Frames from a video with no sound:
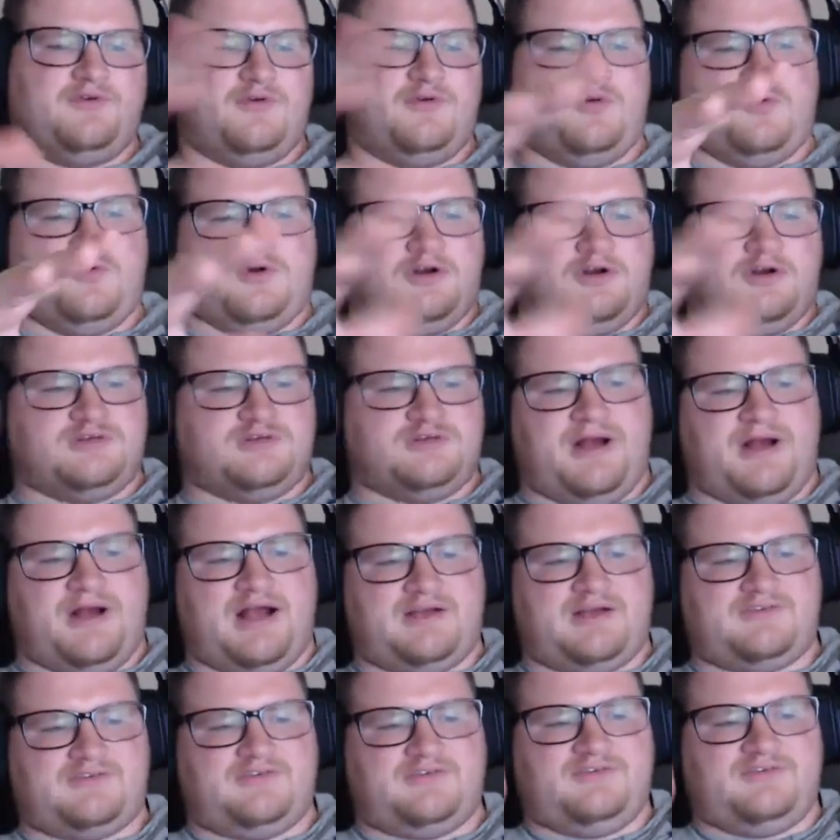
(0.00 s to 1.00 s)
orange
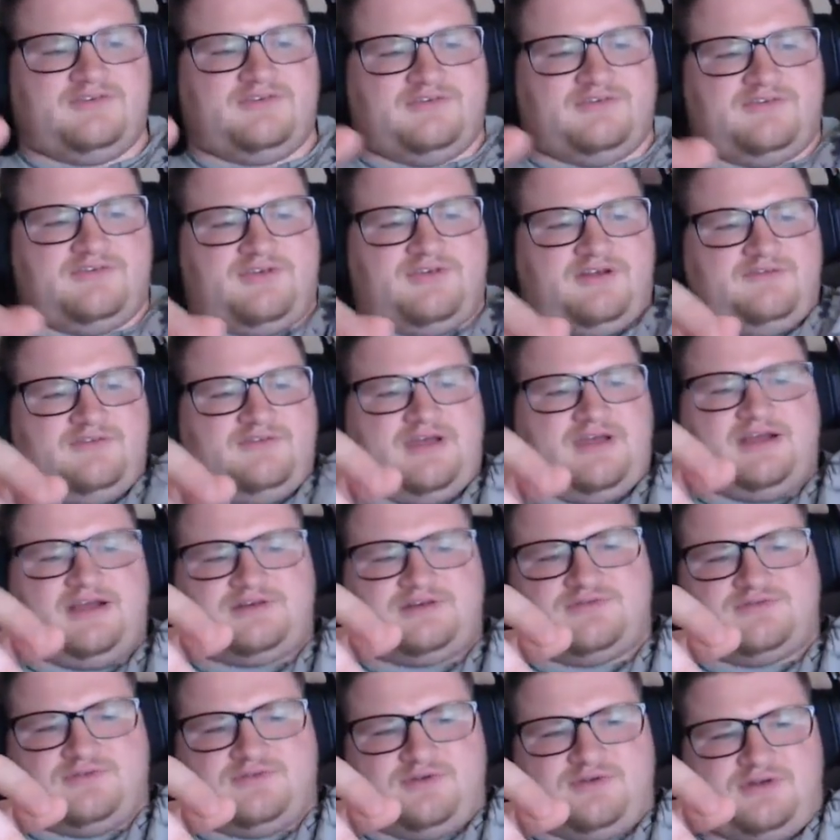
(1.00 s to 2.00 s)
boxes instead of the
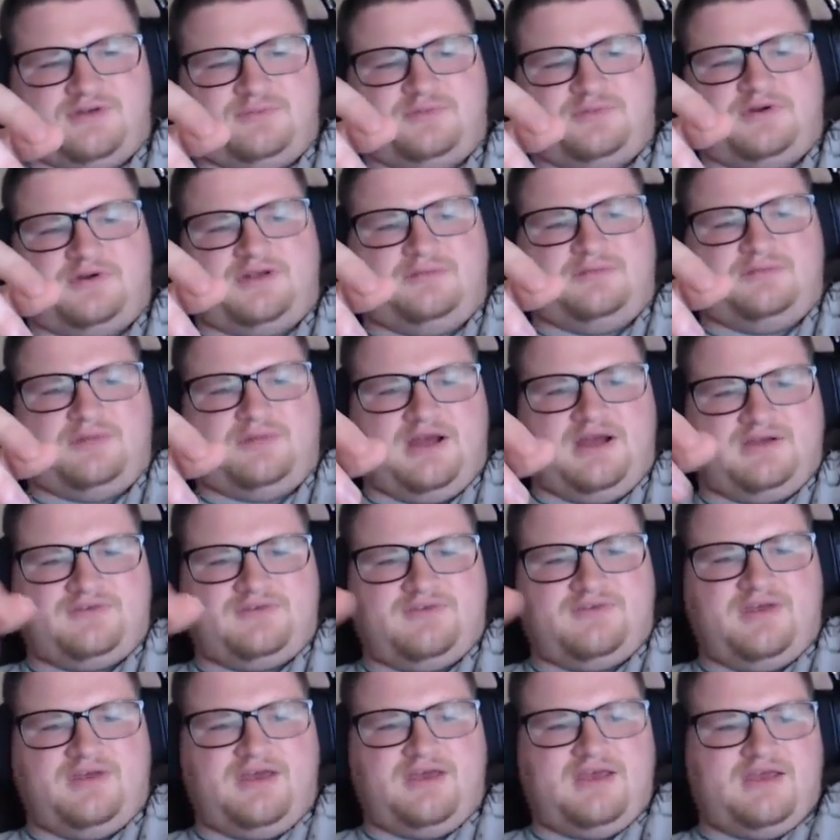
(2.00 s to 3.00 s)
actual 3D printing
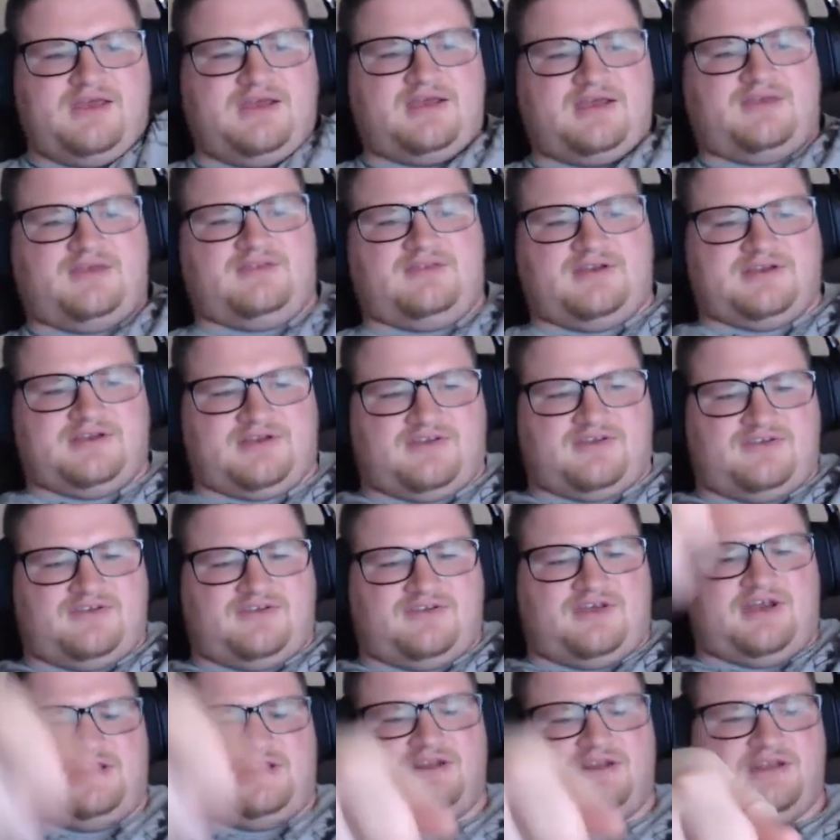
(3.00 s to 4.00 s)
box, and they just
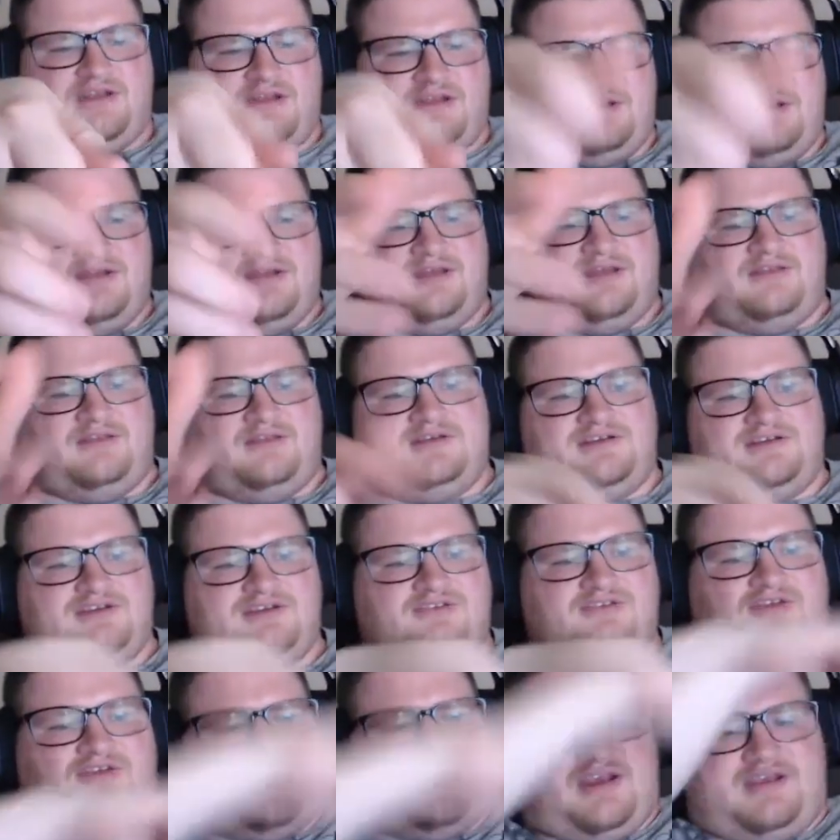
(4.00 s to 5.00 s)
set it in and then just
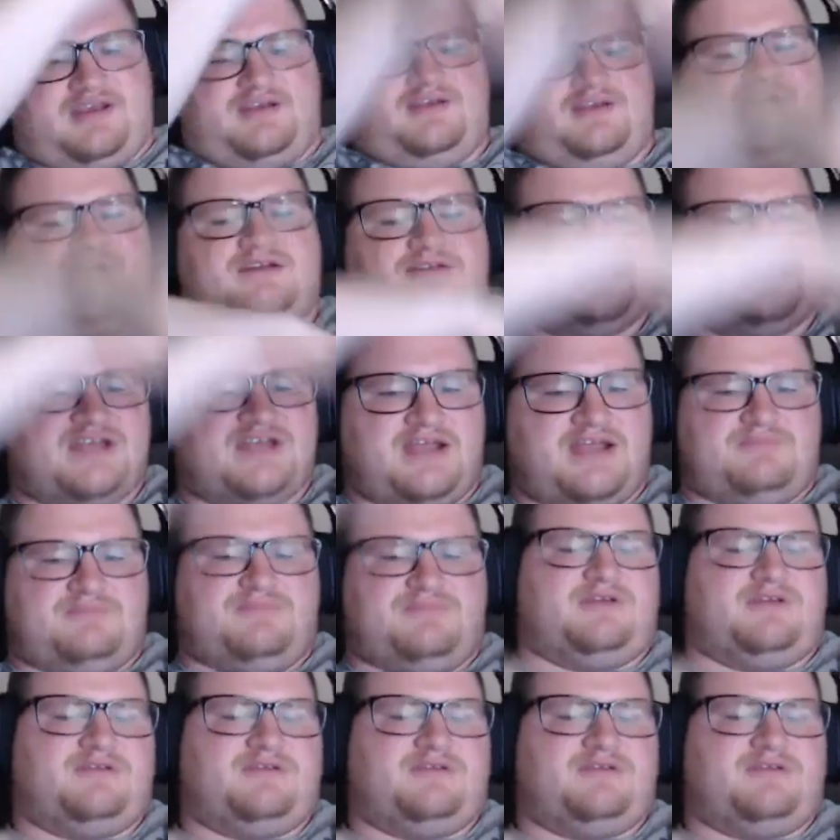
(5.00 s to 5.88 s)
like taped